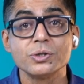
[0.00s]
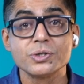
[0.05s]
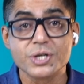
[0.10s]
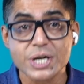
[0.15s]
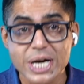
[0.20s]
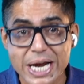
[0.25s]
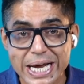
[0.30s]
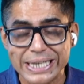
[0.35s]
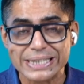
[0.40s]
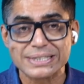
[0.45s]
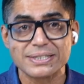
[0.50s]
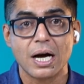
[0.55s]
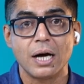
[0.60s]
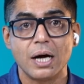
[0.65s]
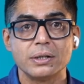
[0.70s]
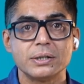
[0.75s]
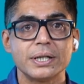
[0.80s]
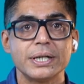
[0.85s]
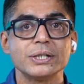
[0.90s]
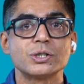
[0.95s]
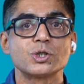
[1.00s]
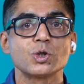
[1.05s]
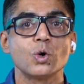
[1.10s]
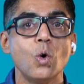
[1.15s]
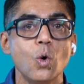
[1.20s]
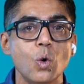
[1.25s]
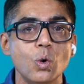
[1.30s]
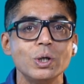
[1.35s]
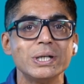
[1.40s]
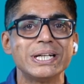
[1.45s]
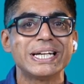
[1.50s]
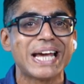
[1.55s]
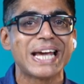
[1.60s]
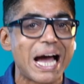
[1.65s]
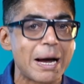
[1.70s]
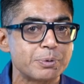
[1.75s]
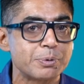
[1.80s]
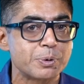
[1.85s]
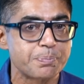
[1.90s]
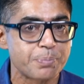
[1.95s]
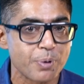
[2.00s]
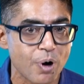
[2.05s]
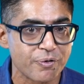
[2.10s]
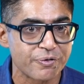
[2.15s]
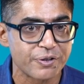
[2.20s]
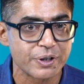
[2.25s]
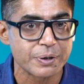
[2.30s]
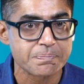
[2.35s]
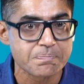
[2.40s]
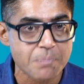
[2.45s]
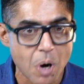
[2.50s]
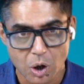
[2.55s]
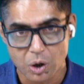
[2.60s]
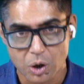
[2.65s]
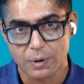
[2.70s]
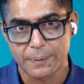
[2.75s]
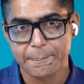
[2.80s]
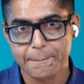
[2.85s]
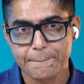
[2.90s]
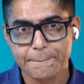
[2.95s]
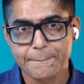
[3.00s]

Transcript: could raise under its old capped profit model.